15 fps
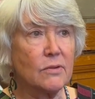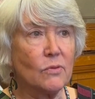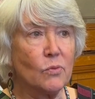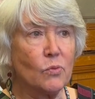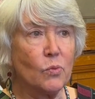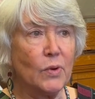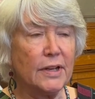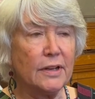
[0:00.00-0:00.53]

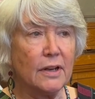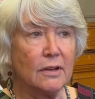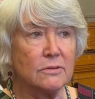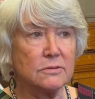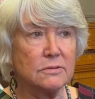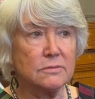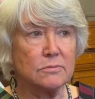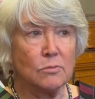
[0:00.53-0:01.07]
we don't
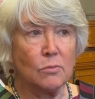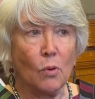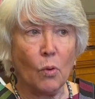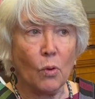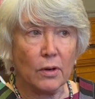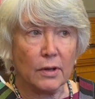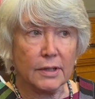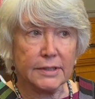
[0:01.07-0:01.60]

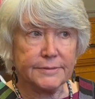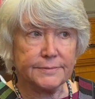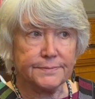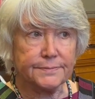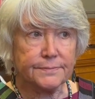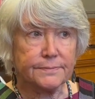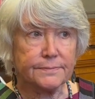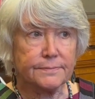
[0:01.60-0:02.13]
mourn
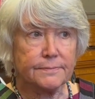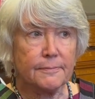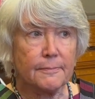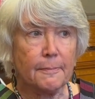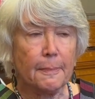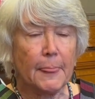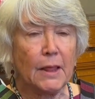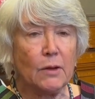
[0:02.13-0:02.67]

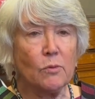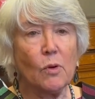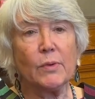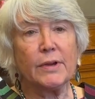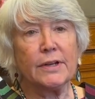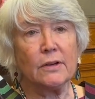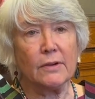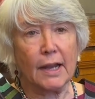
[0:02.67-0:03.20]
what we
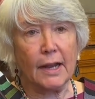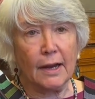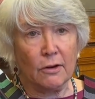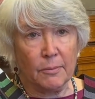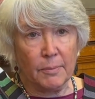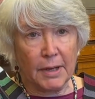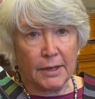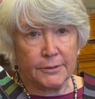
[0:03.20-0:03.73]
don't care
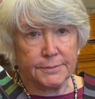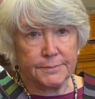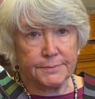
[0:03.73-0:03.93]
about.